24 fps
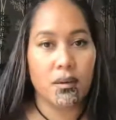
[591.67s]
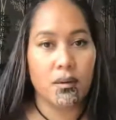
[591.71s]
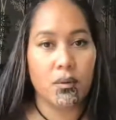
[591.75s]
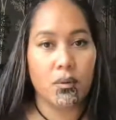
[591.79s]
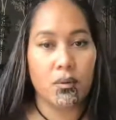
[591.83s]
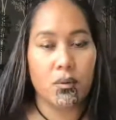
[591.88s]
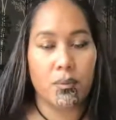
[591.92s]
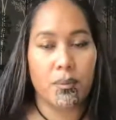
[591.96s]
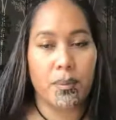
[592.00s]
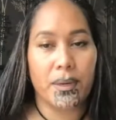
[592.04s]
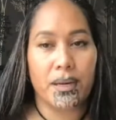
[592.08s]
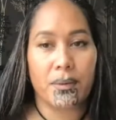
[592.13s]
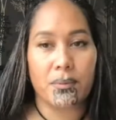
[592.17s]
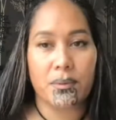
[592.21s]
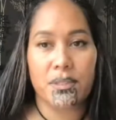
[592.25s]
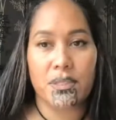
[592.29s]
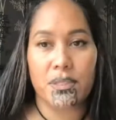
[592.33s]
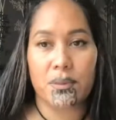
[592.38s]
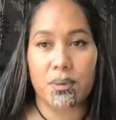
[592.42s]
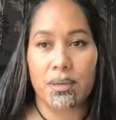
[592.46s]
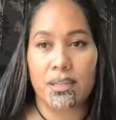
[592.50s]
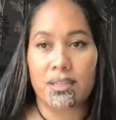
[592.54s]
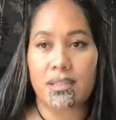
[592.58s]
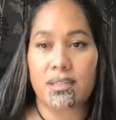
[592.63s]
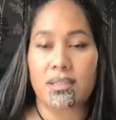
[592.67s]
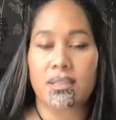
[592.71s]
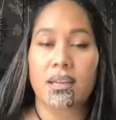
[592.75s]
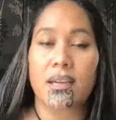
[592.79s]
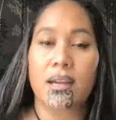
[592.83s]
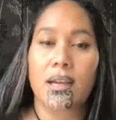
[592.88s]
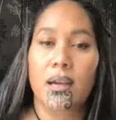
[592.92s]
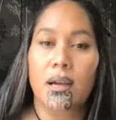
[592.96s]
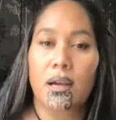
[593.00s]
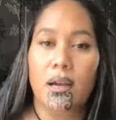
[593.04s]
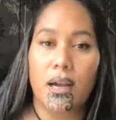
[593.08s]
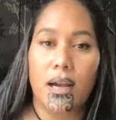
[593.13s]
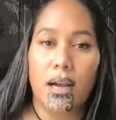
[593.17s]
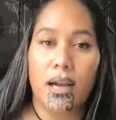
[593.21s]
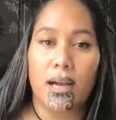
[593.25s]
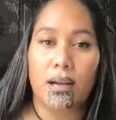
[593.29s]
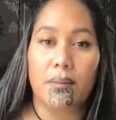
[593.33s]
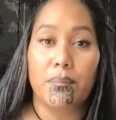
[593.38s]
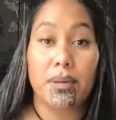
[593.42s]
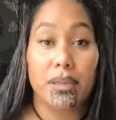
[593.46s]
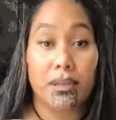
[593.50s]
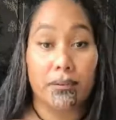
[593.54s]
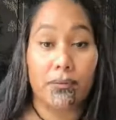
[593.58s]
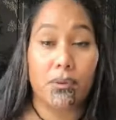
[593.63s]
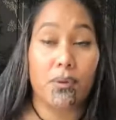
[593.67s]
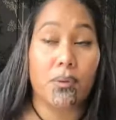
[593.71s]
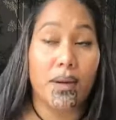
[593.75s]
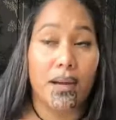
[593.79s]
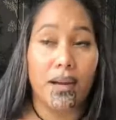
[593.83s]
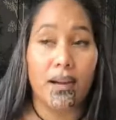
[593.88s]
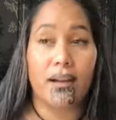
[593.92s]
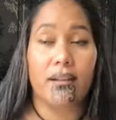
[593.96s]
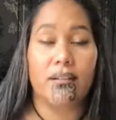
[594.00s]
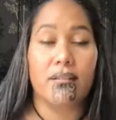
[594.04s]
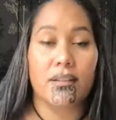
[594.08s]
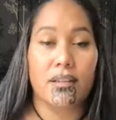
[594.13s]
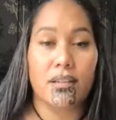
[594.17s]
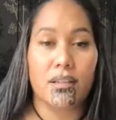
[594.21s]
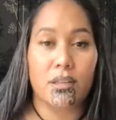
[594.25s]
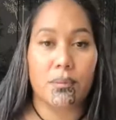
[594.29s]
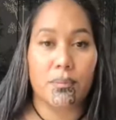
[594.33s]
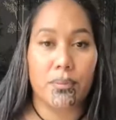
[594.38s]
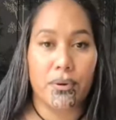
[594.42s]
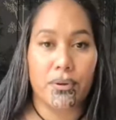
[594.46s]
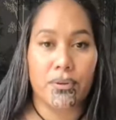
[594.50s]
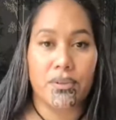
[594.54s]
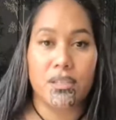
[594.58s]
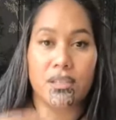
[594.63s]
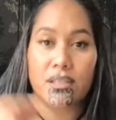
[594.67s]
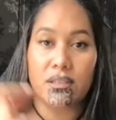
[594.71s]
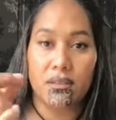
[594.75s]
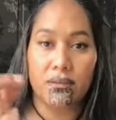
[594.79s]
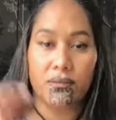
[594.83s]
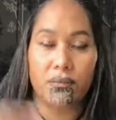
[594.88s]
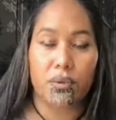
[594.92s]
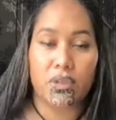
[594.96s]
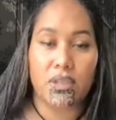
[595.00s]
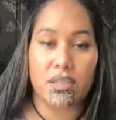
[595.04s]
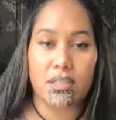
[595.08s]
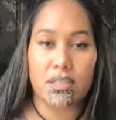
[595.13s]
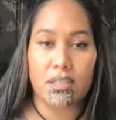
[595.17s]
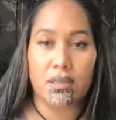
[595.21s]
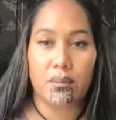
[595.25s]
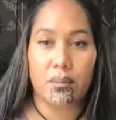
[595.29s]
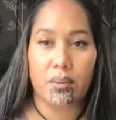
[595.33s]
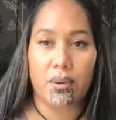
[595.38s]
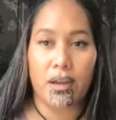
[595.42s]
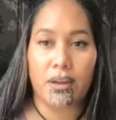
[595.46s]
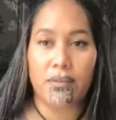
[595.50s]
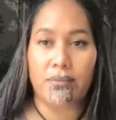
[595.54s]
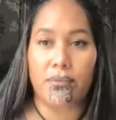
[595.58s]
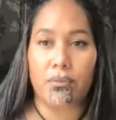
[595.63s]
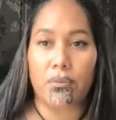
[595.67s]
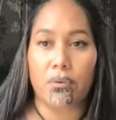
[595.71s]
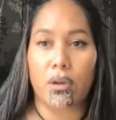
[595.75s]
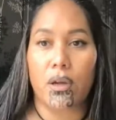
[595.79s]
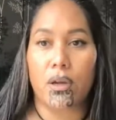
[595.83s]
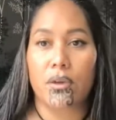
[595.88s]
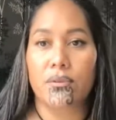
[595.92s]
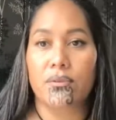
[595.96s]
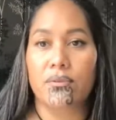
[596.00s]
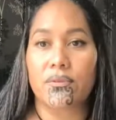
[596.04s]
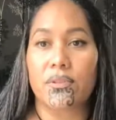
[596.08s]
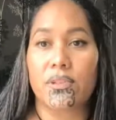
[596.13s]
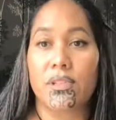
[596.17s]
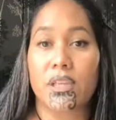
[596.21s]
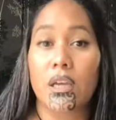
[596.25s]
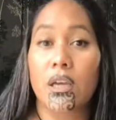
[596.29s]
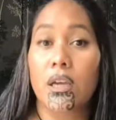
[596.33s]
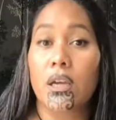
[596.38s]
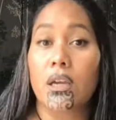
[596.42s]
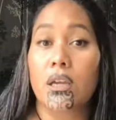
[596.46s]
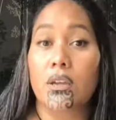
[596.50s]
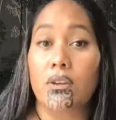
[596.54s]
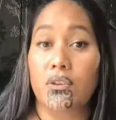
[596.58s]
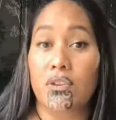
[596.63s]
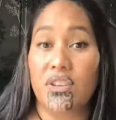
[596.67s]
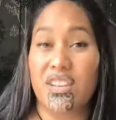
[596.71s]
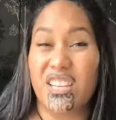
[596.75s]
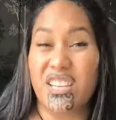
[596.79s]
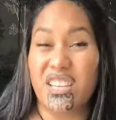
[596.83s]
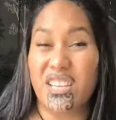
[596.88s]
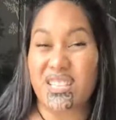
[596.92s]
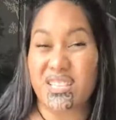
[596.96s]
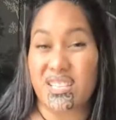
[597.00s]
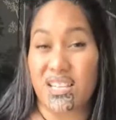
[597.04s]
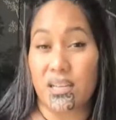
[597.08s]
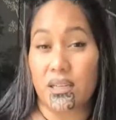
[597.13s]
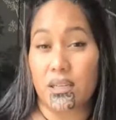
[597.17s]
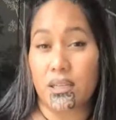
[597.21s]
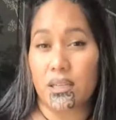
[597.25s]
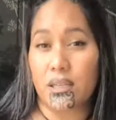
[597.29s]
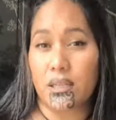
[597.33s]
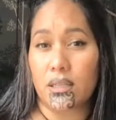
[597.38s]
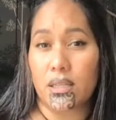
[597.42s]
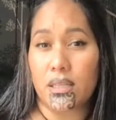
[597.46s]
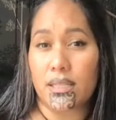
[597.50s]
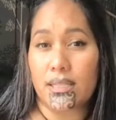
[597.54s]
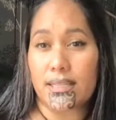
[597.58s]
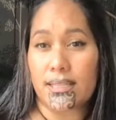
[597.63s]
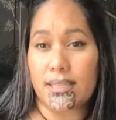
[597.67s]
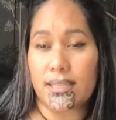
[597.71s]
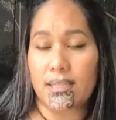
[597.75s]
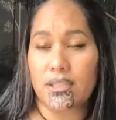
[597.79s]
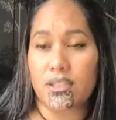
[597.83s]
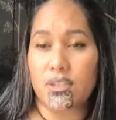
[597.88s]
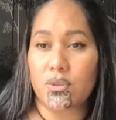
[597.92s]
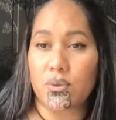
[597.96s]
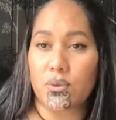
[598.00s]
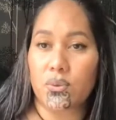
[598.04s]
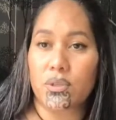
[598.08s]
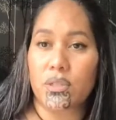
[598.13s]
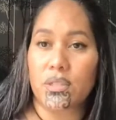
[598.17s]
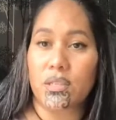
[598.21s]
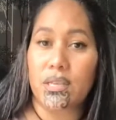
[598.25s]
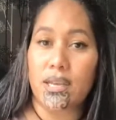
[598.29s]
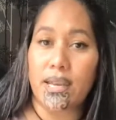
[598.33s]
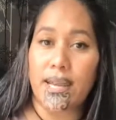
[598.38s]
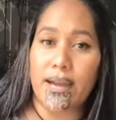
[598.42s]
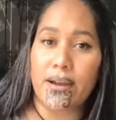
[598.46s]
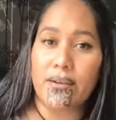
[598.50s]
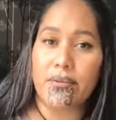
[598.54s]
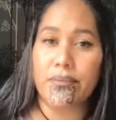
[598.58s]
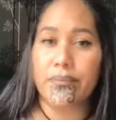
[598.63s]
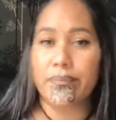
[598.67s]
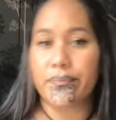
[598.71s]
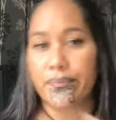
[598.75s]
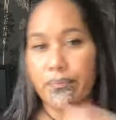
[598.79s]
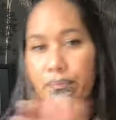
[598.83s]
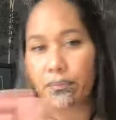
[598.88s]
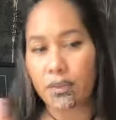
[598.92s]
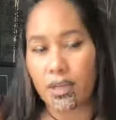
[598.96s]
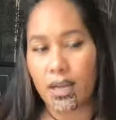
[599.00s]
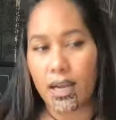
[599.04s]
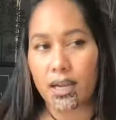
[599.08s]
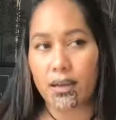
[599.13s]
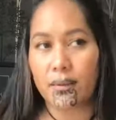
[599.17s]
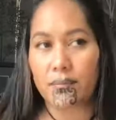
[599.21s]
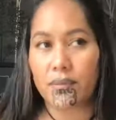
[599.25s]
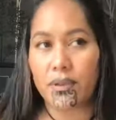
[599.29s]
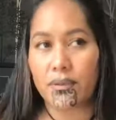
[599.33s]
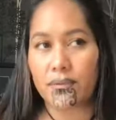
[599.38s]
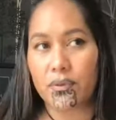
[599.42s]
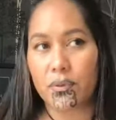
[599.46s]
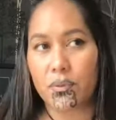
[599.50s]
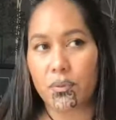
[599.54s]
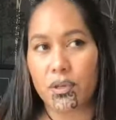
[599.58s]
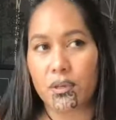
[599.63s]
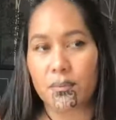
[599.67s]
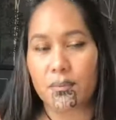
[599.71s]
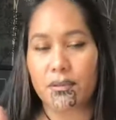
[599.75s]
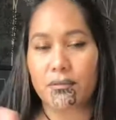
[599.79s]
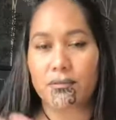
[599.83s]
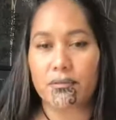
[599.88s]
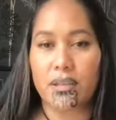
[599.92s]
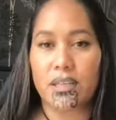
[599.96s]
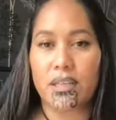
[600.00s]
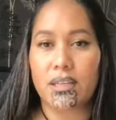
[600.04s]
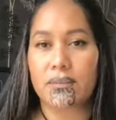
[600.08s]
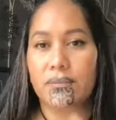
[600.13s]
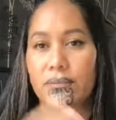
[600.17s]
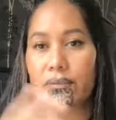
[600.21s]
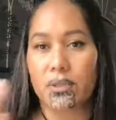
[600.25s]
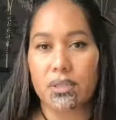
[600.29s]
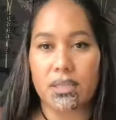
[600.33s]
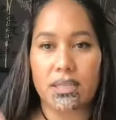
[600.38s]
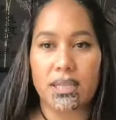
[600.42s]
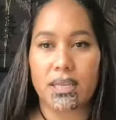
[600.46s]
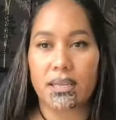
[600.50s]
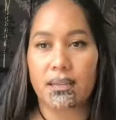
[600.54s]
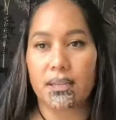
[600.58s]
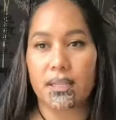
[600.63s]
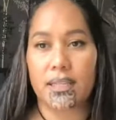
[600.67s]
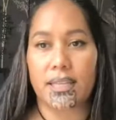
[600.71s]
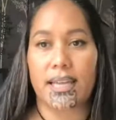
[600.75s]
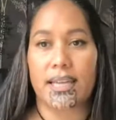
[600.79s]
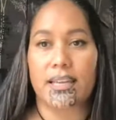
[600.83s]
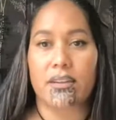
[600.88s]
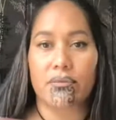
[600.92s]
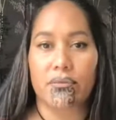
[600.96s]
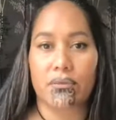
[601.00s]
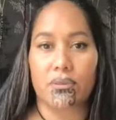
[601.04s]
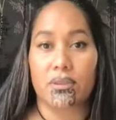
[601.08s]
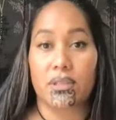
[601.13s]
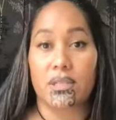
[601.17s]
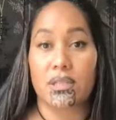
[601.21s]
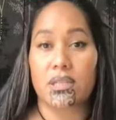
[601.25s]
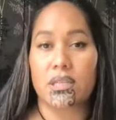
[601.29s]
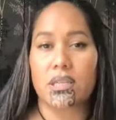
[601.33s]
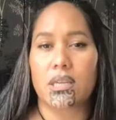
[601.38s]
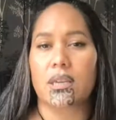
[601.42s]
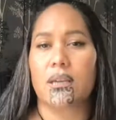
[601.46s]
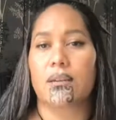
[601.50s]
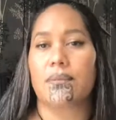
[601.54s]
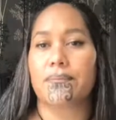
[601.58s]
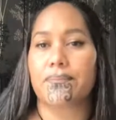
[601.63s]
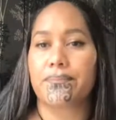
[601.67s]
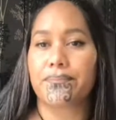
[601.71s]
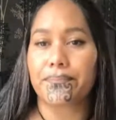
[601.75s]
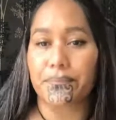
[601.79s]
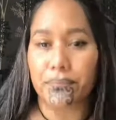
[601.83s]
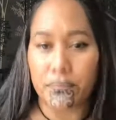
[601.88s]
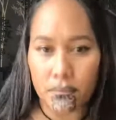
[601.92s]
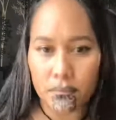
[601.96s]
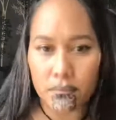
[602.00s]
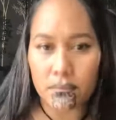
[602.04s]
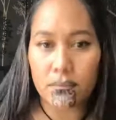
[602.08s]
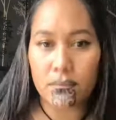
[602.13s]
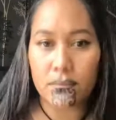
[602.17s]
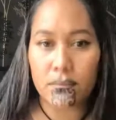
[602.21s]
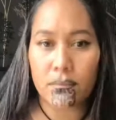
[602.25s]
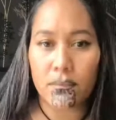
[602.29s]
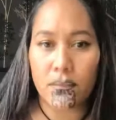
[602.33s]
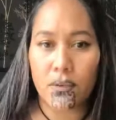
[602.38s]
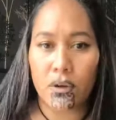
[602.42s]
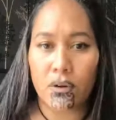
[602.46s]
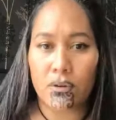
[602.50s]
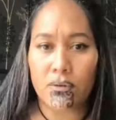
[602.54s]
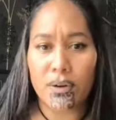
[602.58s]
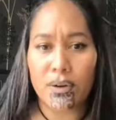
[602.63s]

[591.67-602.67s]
More power to us. But if you are in the process of wanting to apply for loans, you need to start getting these things sorted now if you want to be ready for, say, later on this year. All